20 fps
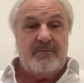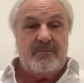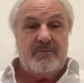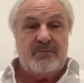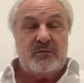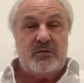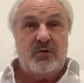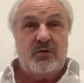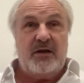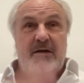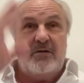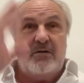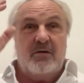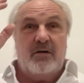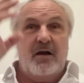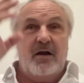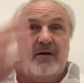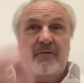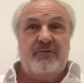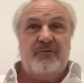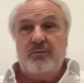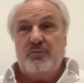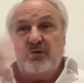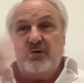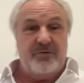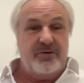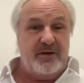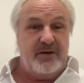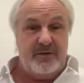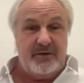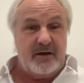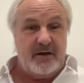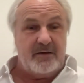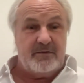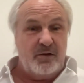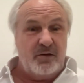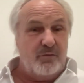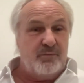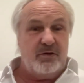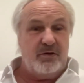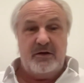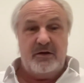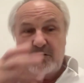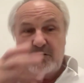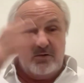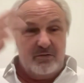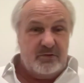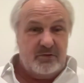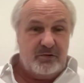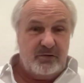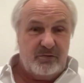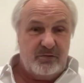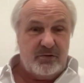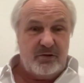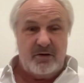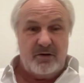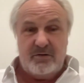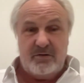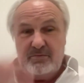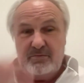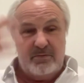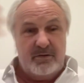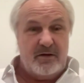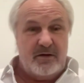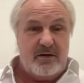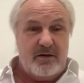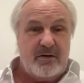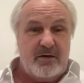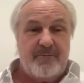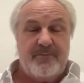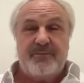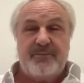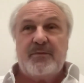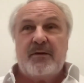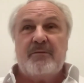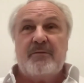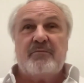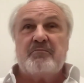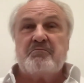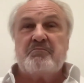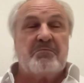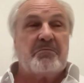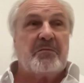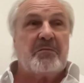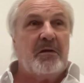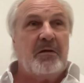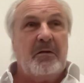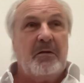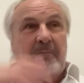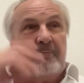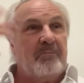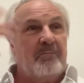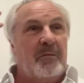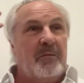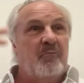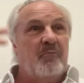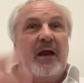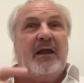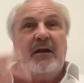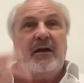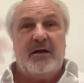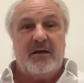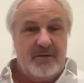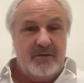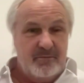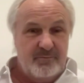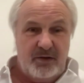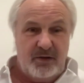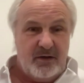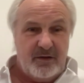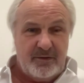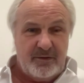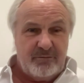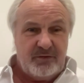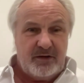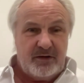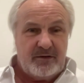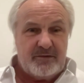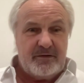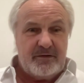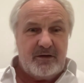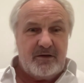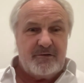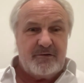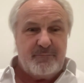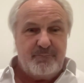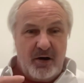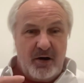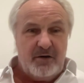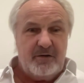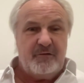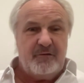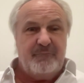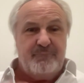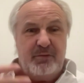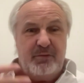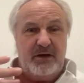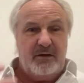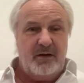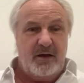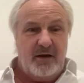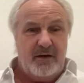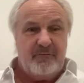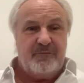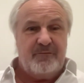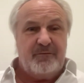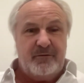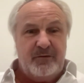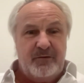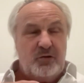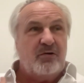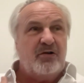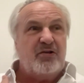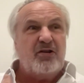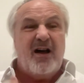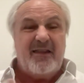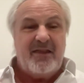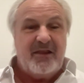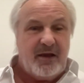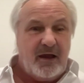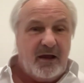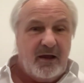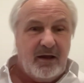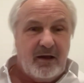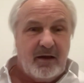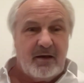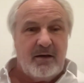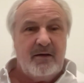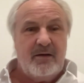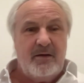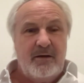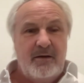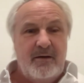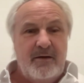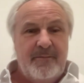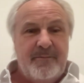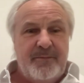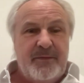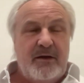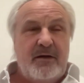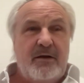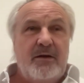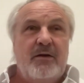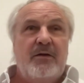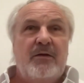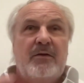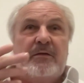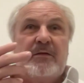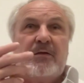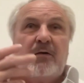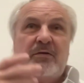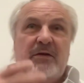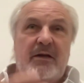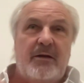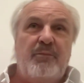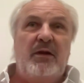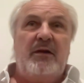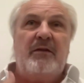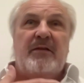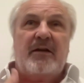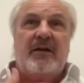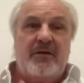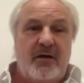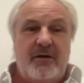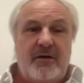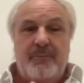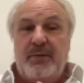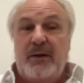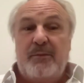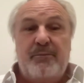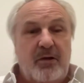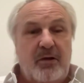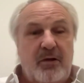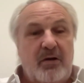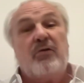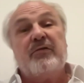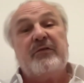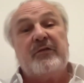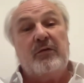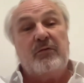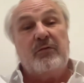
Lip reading: Today you're alive, tomorrow you're dead. Nobody is going to, wink because of this. It's part of being life. You're nothing. So that means that other people are also